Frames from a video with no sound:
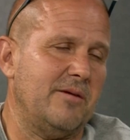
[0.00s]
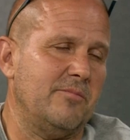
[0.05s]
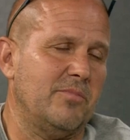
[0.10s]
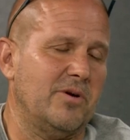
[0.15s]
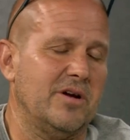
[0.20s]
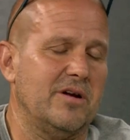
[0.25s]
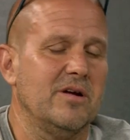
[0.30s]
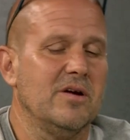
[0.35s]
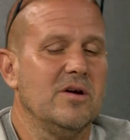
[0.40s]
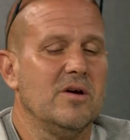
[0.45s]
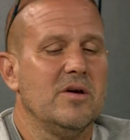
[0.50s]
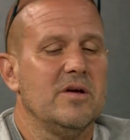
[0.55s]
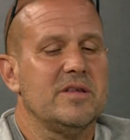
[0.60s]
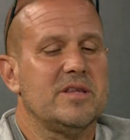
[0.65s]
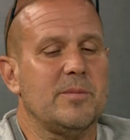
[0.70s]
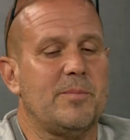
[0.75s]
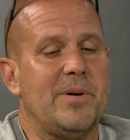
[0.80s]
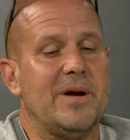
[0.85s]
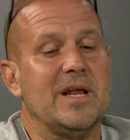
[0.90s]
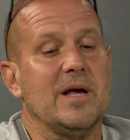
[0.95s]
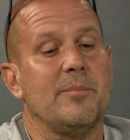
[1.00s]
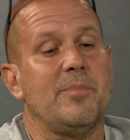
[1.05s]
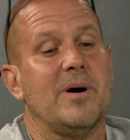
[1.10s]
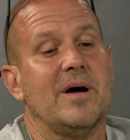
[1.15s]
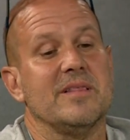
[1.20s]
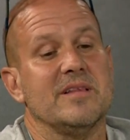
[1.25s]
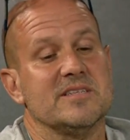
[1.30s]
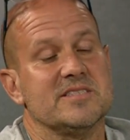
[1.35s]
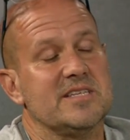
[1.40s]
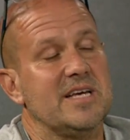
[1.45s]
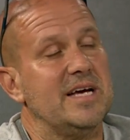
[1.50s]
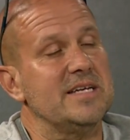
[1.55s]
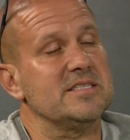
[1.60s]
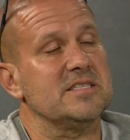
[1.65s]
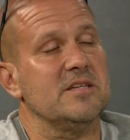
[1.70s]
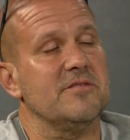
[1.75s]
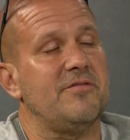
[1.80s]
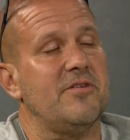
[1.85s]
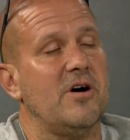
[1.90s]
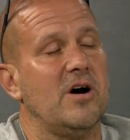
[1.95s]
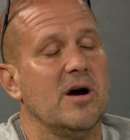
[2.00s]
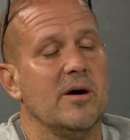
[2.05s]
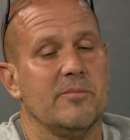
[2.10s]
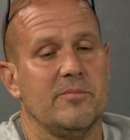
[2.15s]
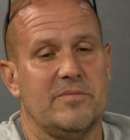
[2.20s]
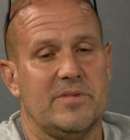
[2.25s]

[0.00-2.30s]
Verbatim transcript: But depending upon the size of the farm,